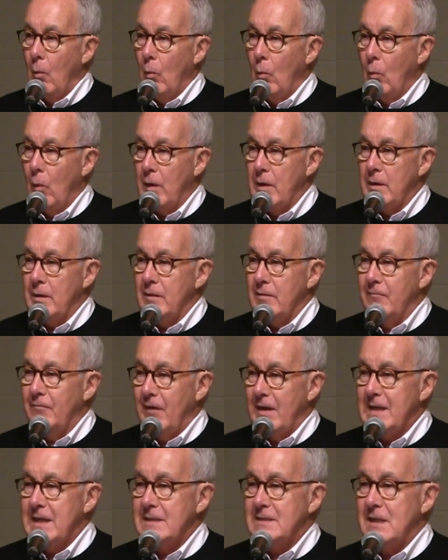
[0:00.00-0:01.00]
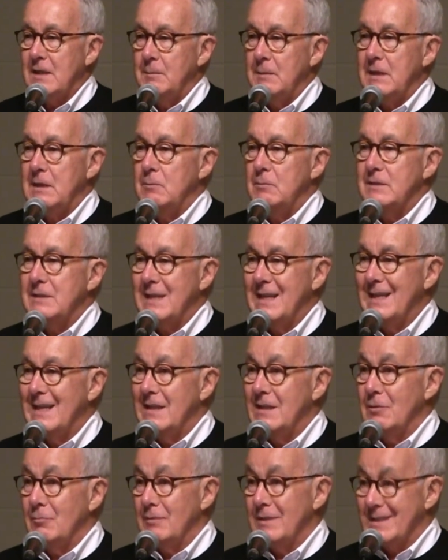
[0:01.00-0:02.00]
When the Finance Committee was
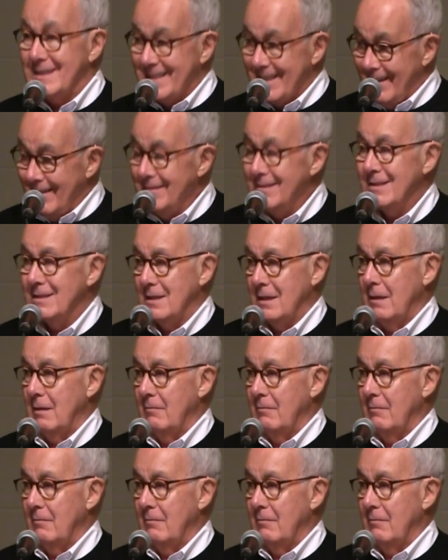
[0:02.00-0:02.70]
getting the results